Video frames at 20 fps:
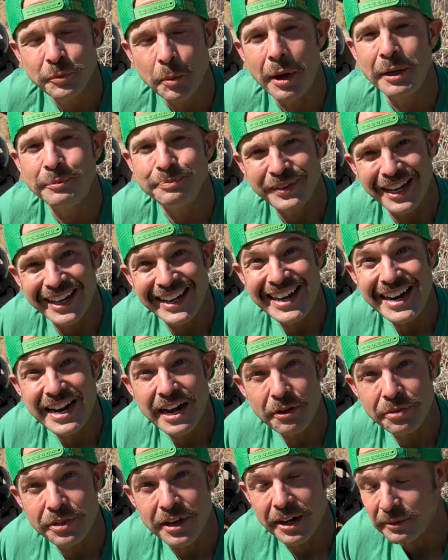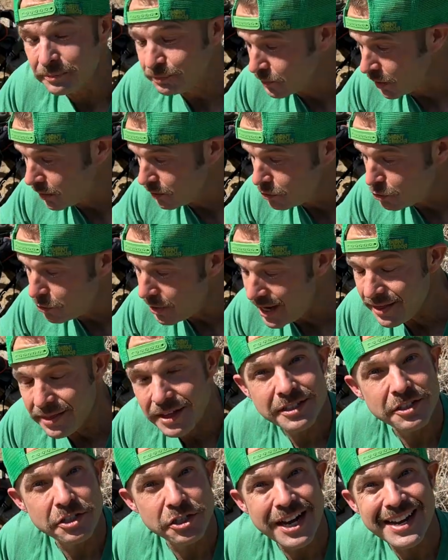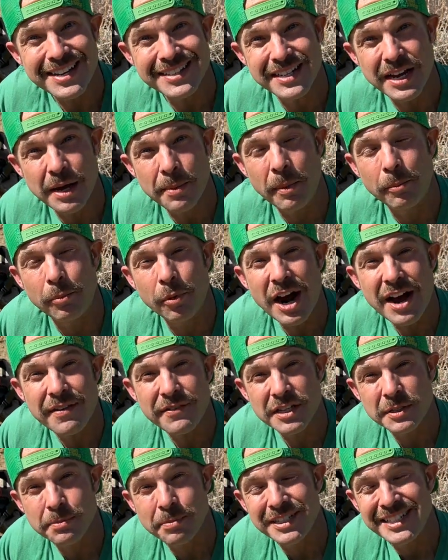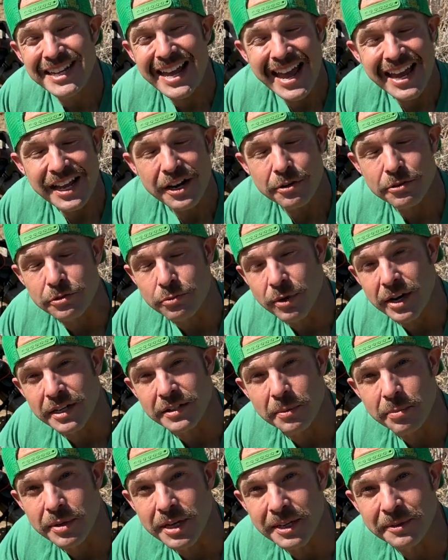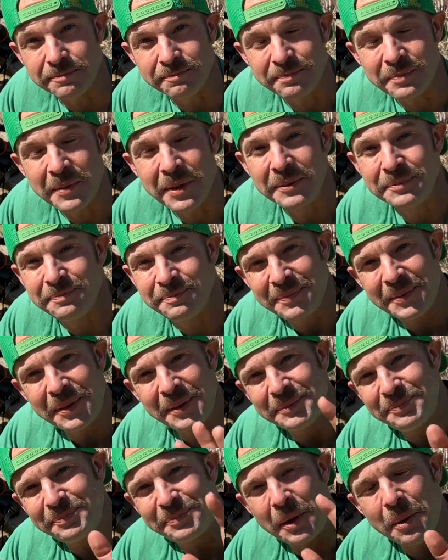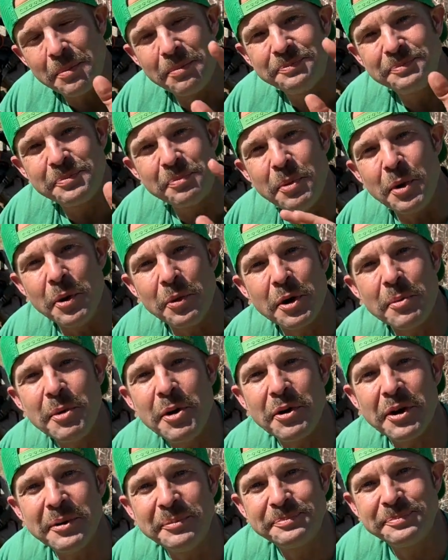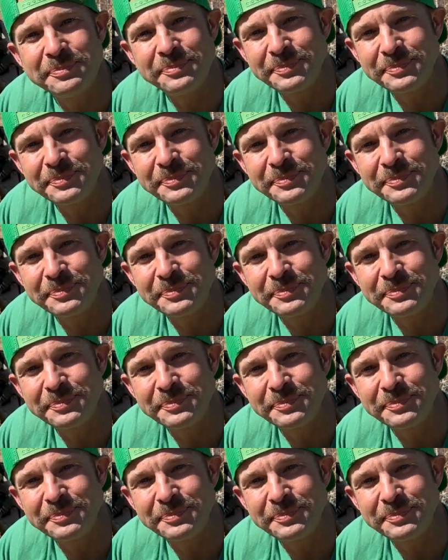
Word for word: But get out there, try this jazzed up Bravas potatoes recipe. Boca boca.